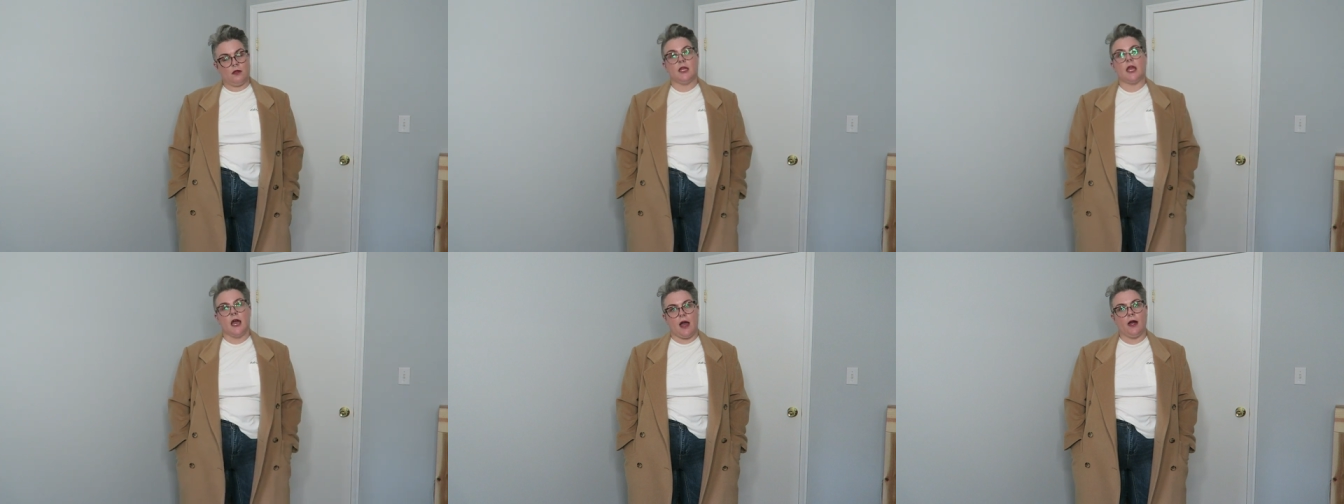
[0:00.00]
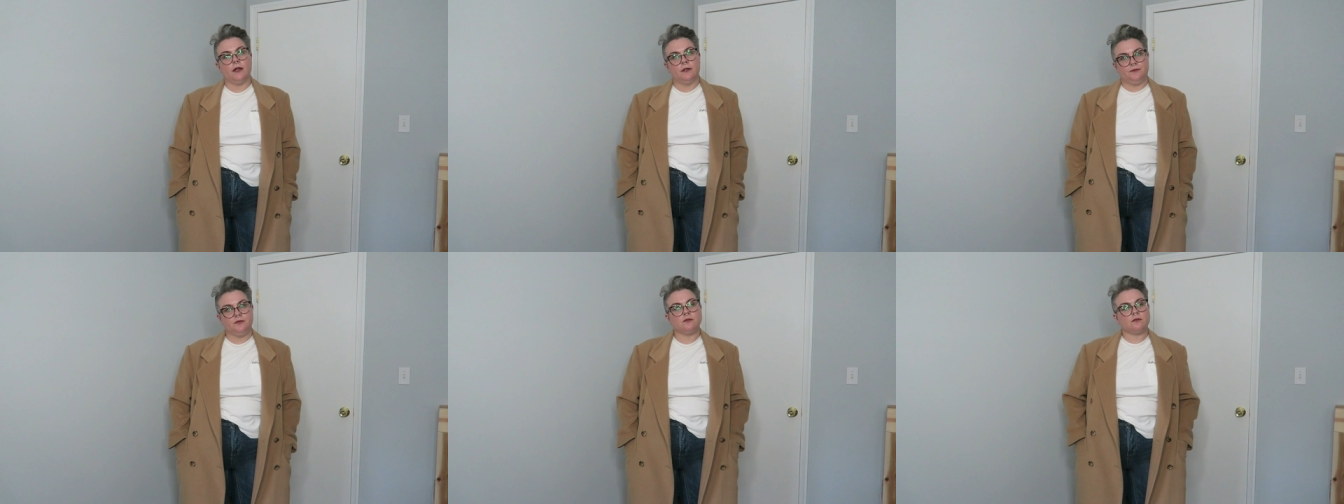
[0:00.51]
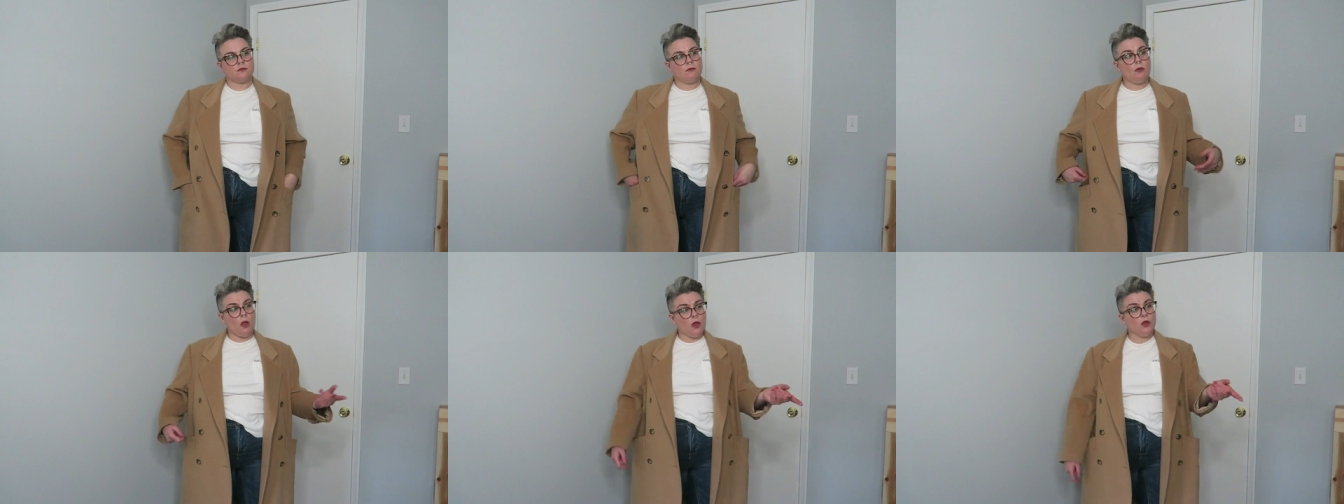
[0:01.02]
see yeah is what's on the
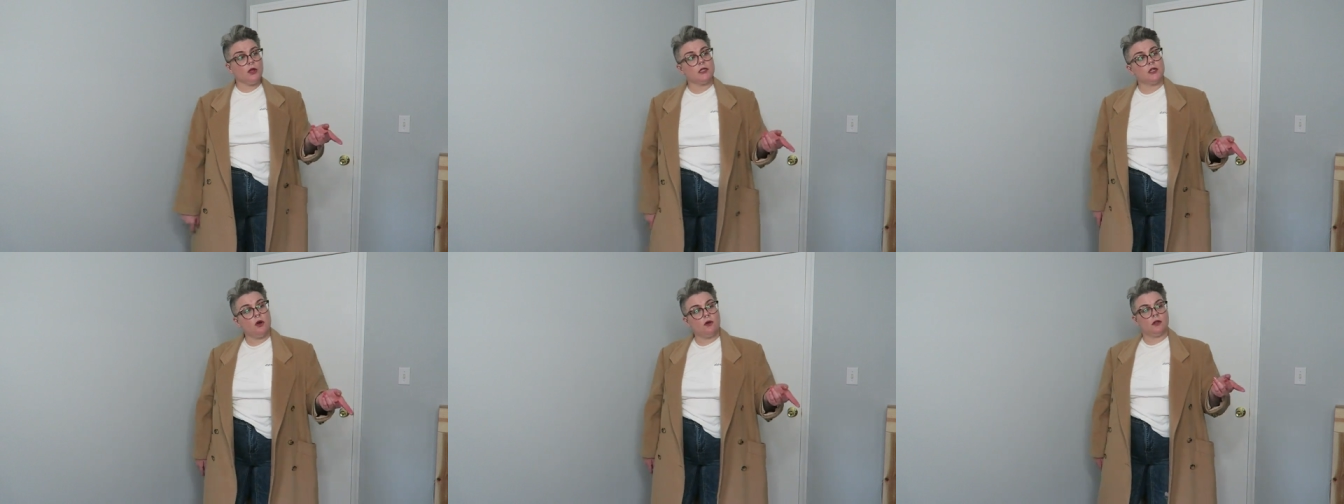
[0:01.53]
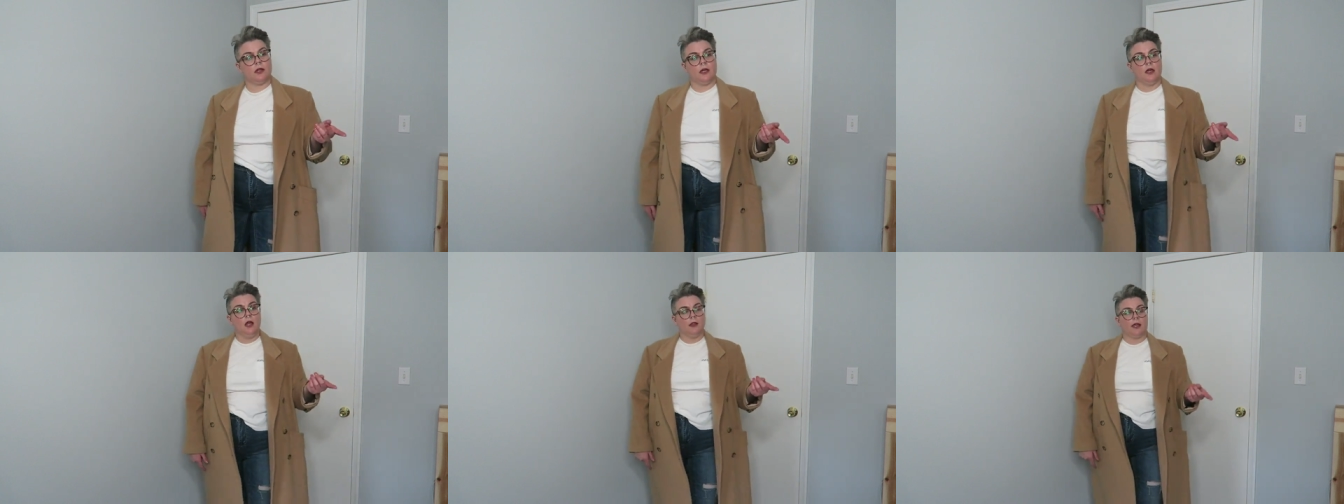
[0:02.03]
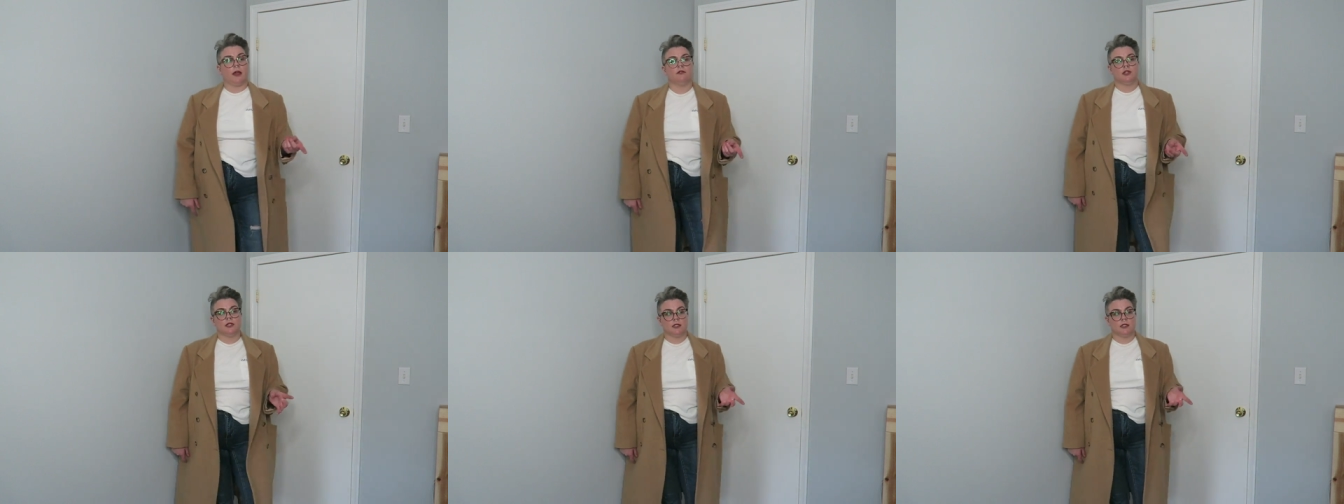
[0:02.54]
outside yeah and totally like i was